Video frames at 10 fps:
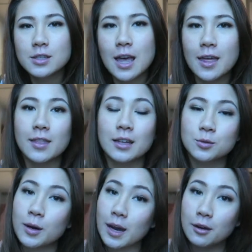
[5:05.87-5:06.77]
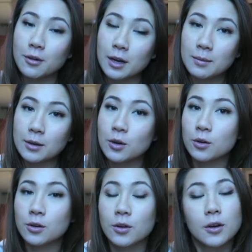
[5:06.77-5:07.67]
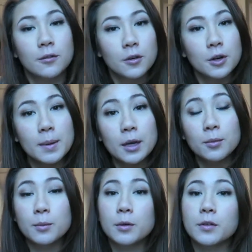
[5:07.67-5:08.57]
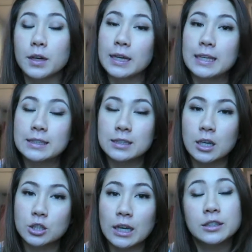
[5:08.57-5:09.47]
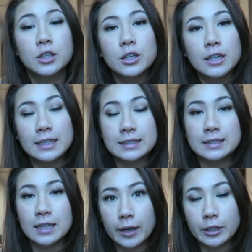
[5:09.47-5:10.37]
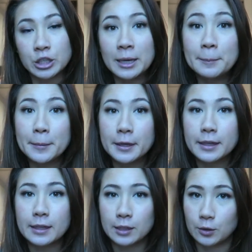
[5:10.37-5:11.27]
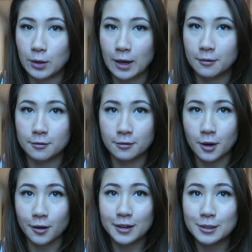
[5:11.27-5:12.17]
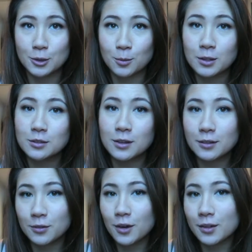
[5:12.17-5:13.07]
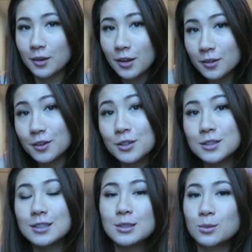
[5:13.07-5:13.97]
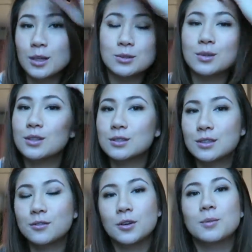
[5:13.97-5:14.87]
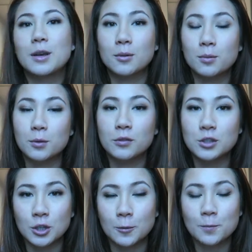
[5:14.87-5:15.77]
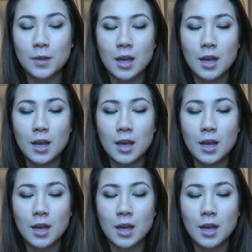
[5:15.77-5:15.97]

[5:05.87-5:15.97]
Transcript: And that's why I recommend coconut oil for your makeup remover. It's gentle, it's cheap. You have already so much of it for all the other uses, you might as well use it for your makeup remover too.